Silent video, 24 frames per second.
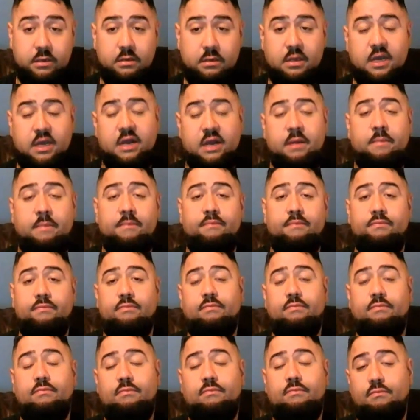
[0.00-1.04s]

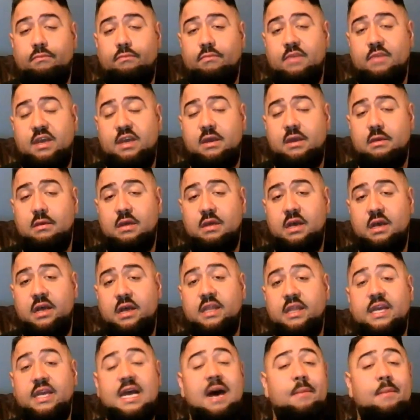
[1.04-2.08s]

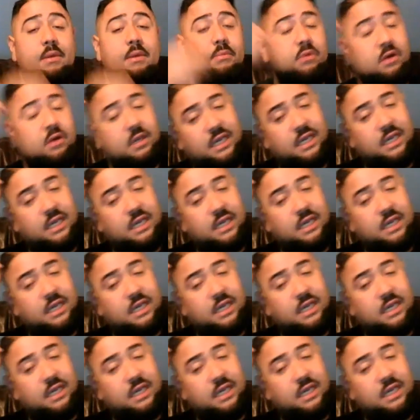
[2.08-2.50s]
The comic book.